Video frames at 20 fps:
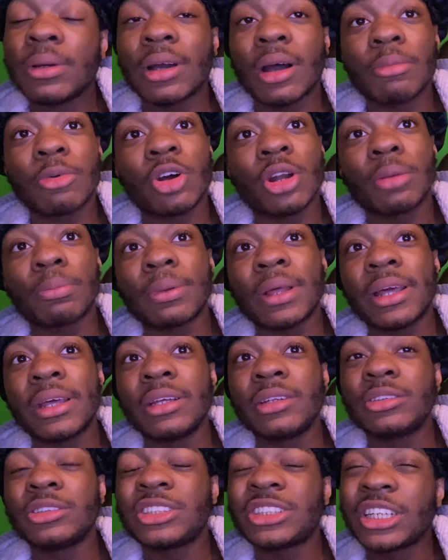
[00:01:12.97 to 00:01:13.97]
I'm gonna
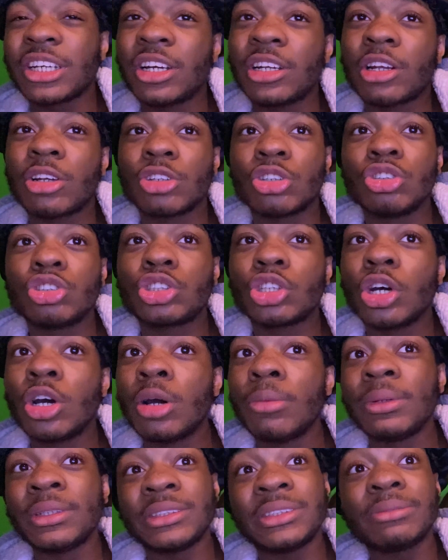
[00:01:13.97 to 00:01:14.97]
play chill on
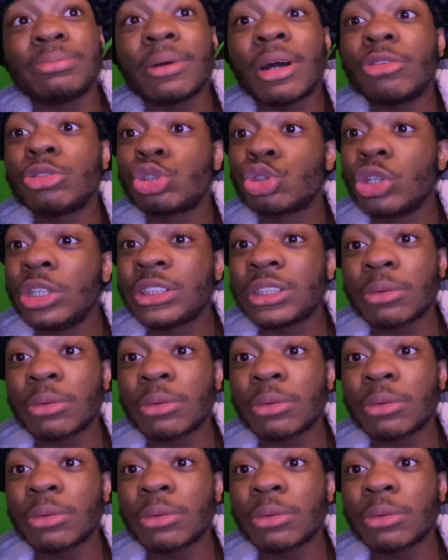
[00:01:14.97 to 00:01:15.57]
YouTube and on Twitch.